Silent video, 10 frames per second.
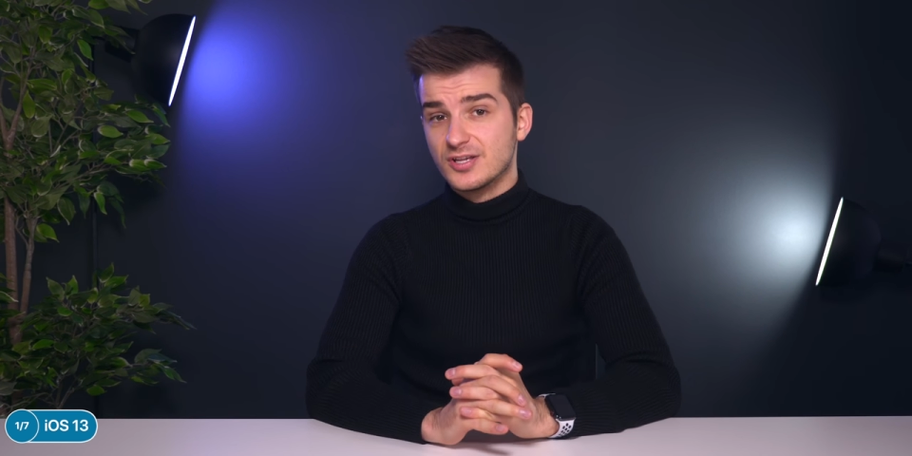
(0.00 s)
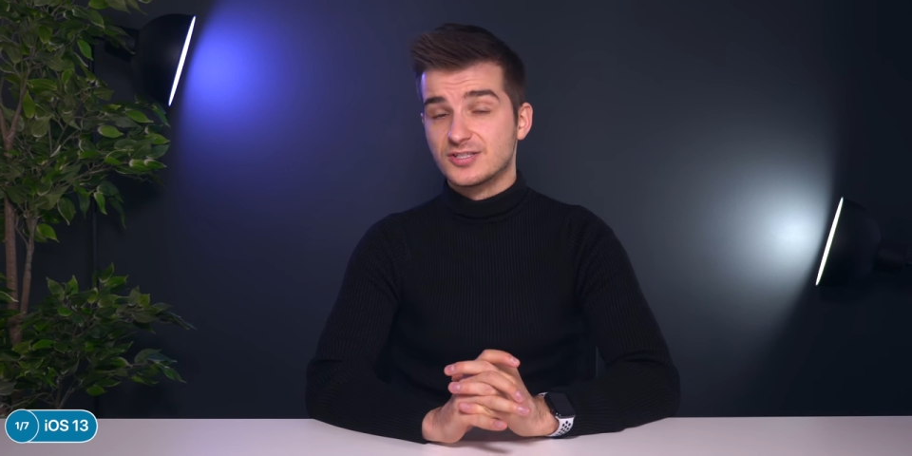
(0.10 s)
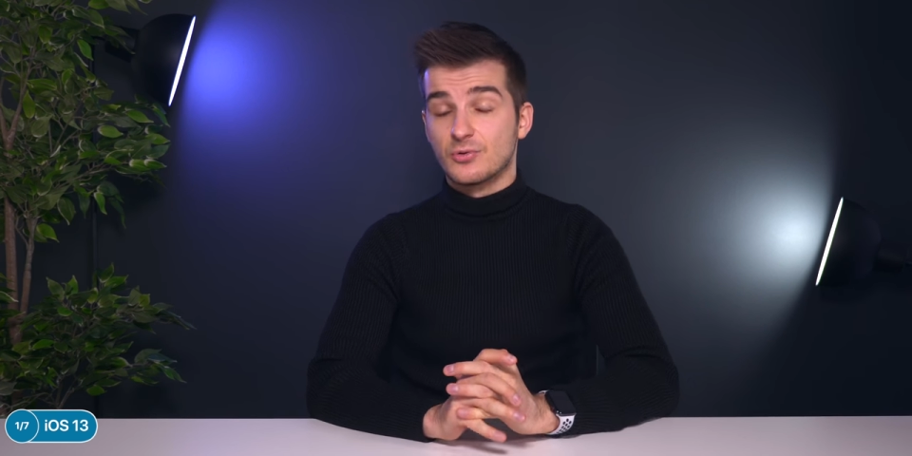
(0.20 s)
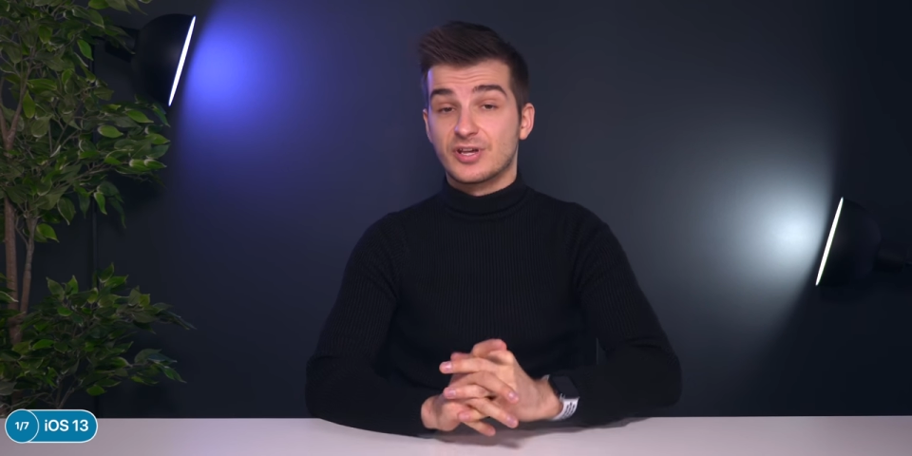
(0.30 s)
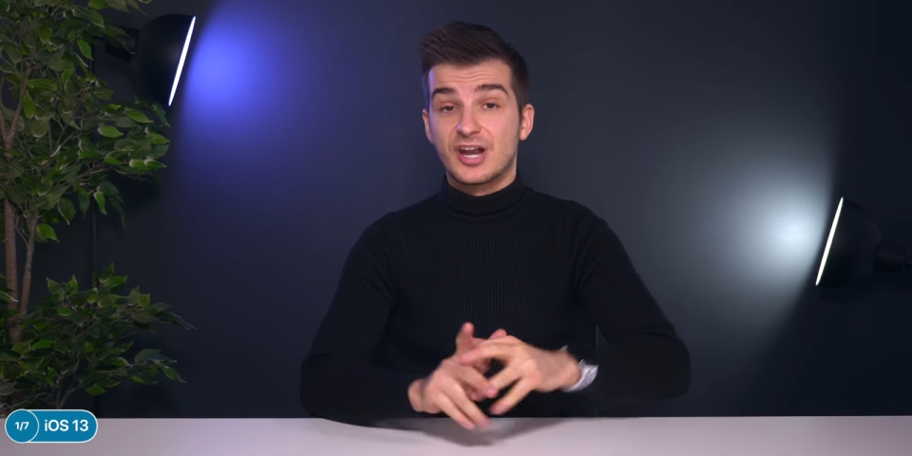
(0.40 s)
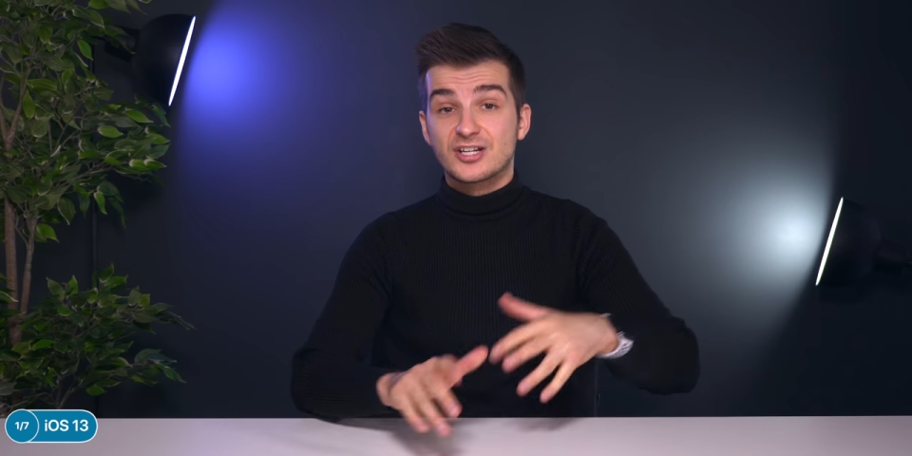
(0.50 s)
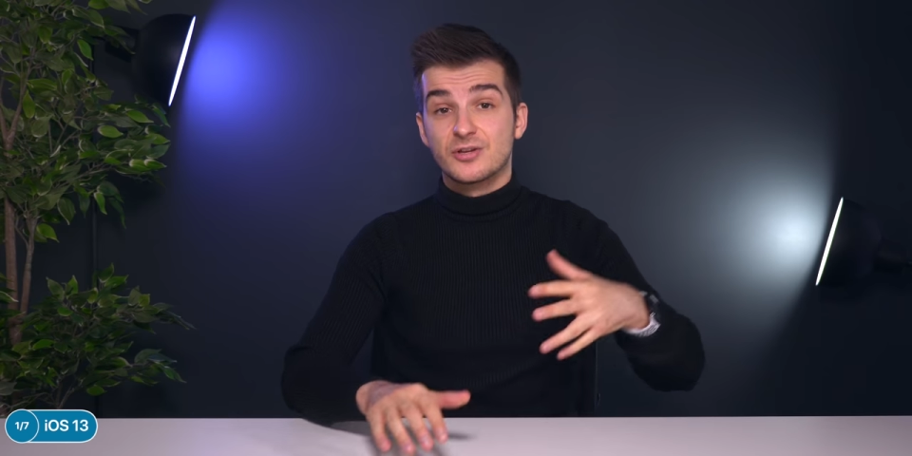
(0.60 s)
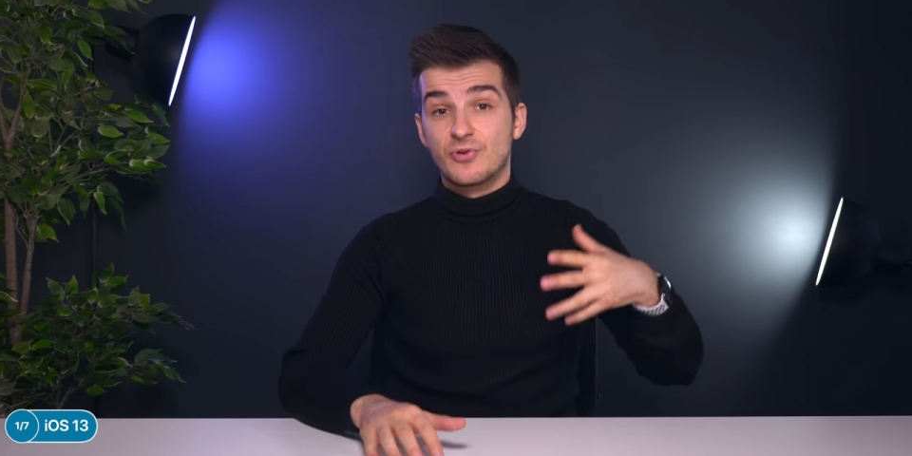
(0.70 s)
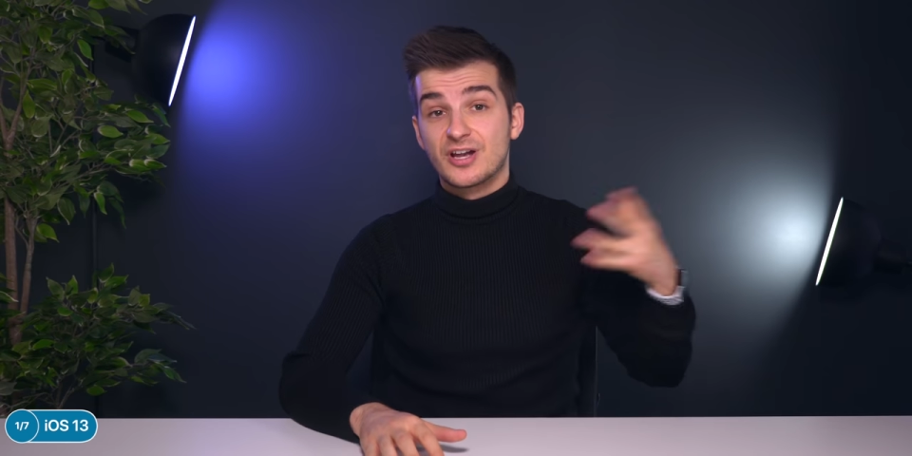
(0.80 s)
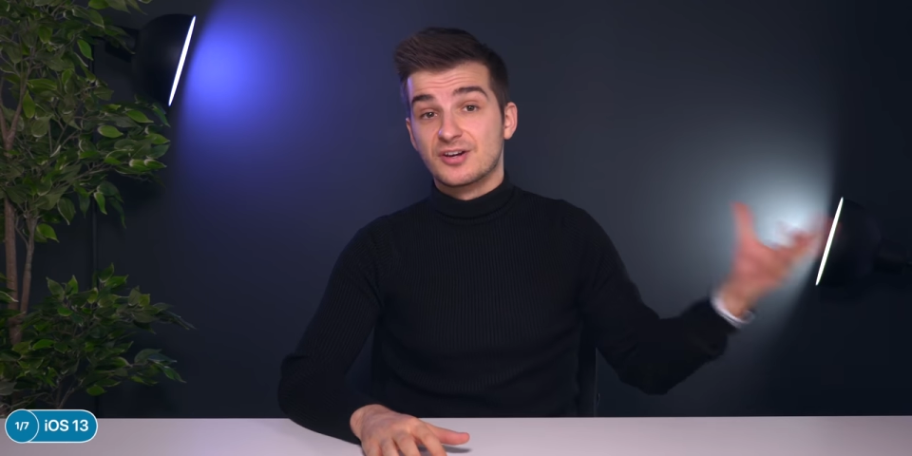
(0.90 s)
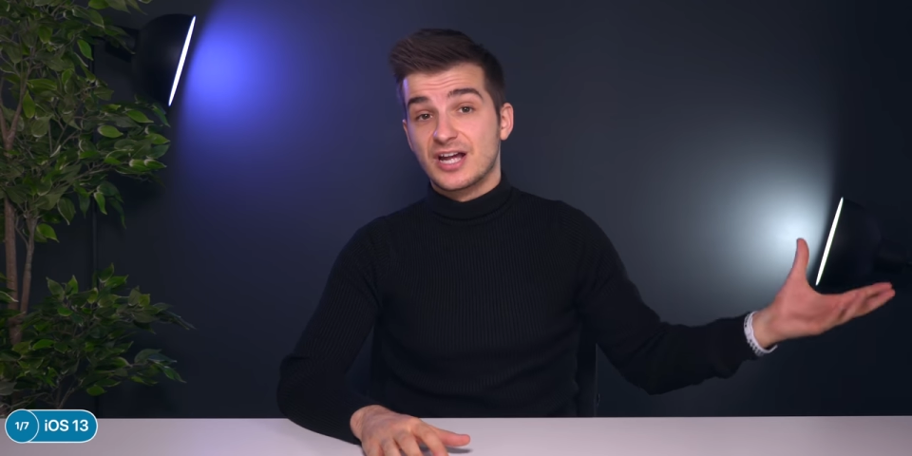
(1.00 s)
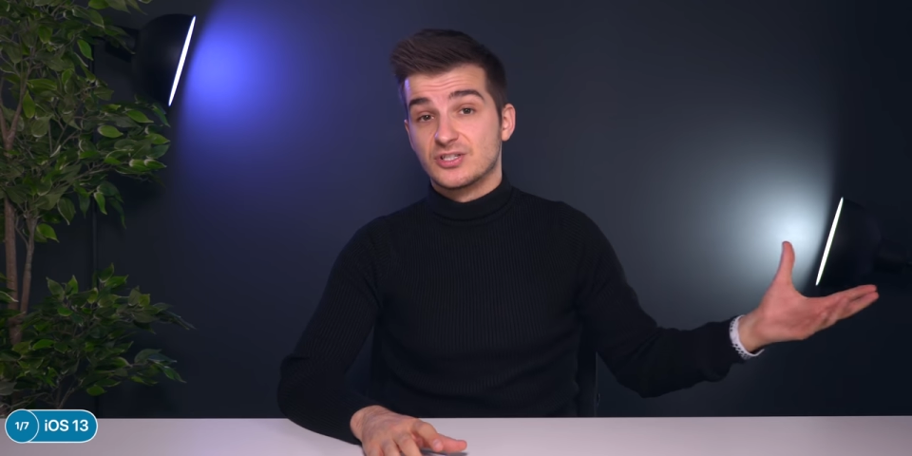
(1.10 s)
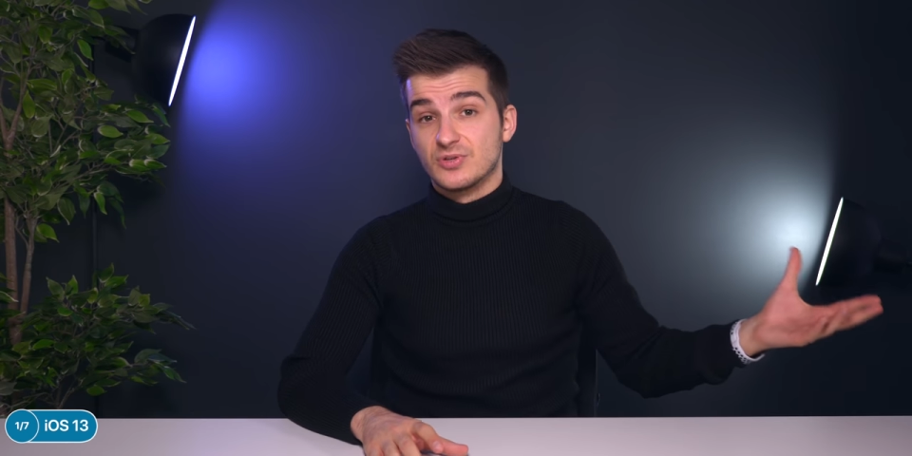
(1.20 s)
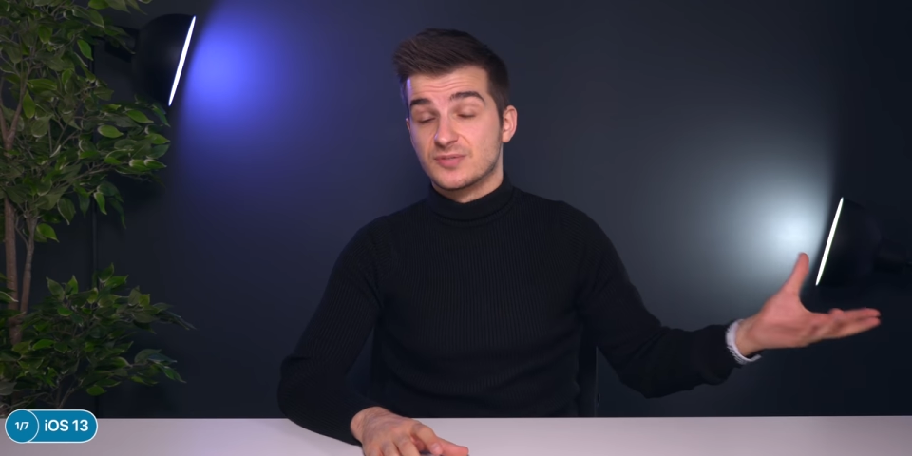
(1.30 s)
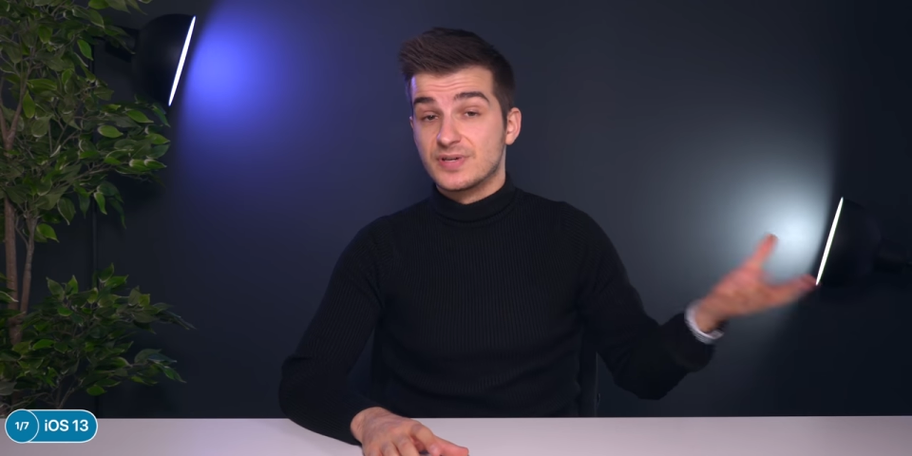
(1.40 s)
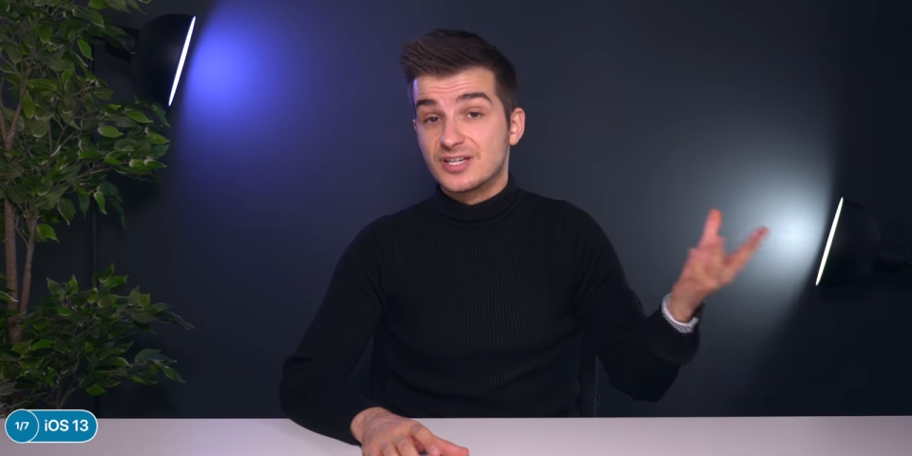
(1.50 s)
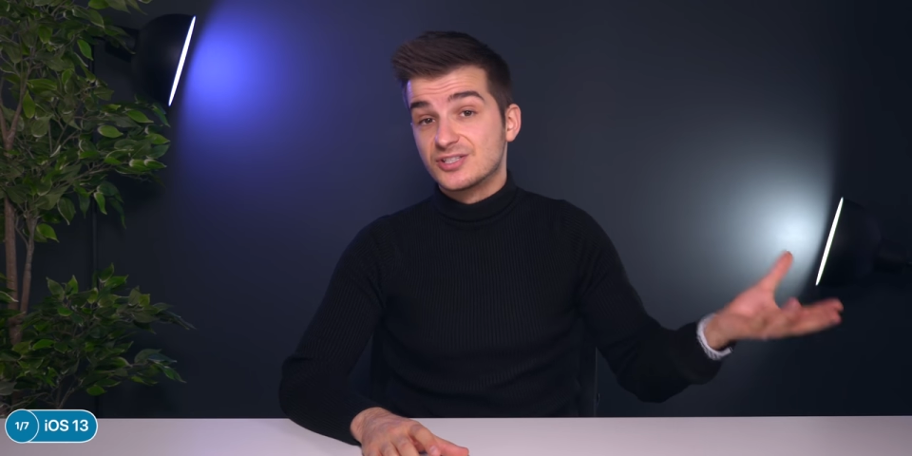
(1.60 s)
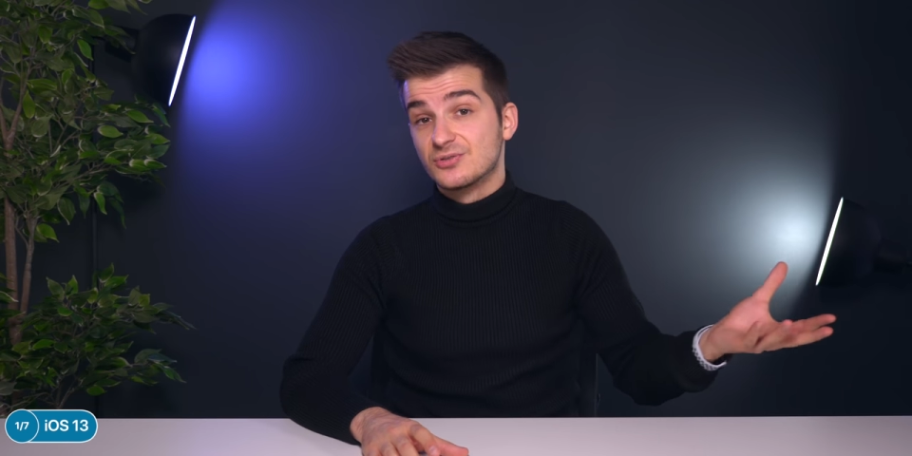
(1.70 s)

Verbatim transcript: so it can actually recognize who is speaking